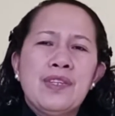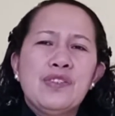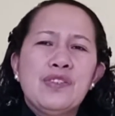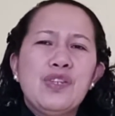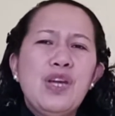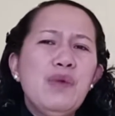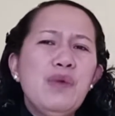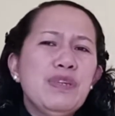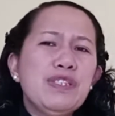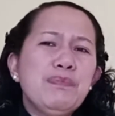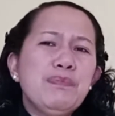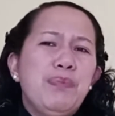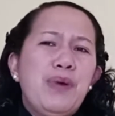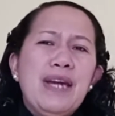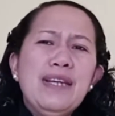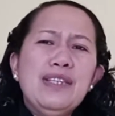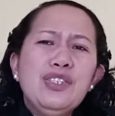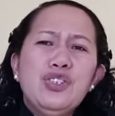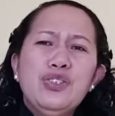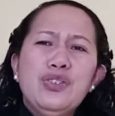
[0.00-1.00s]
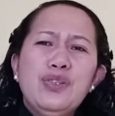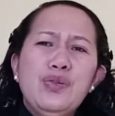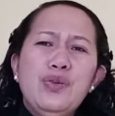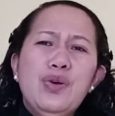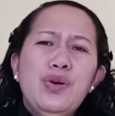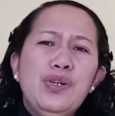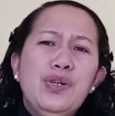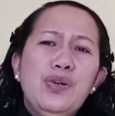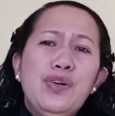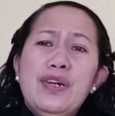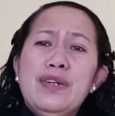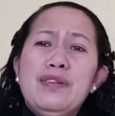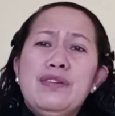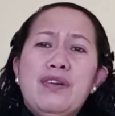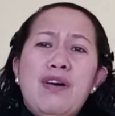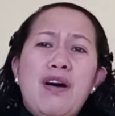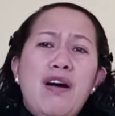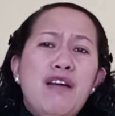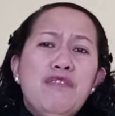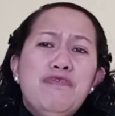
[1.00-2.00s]
so he was praying to the Lord,
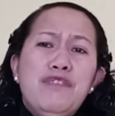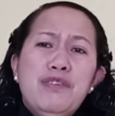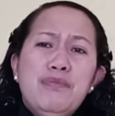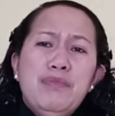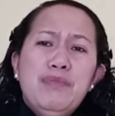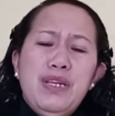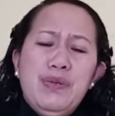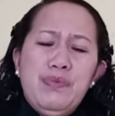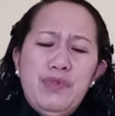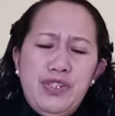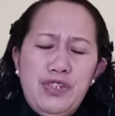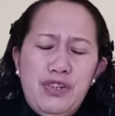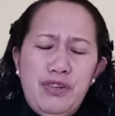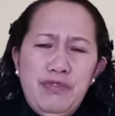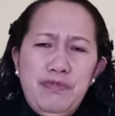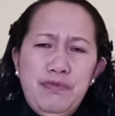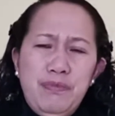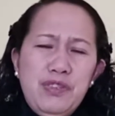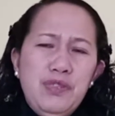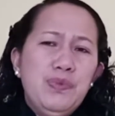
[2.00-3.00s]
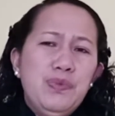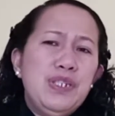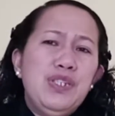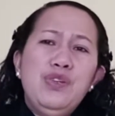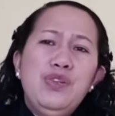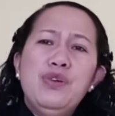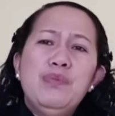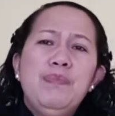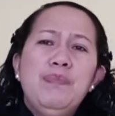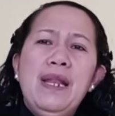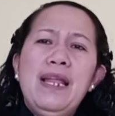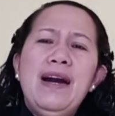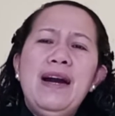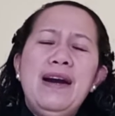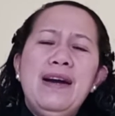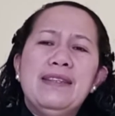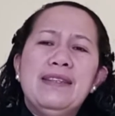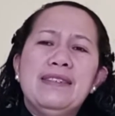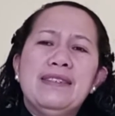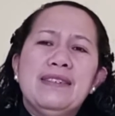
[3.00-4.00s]
Lord, cover me with your
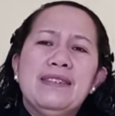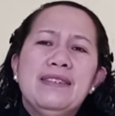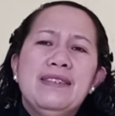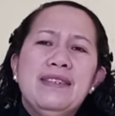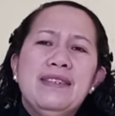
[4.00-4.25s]
blood.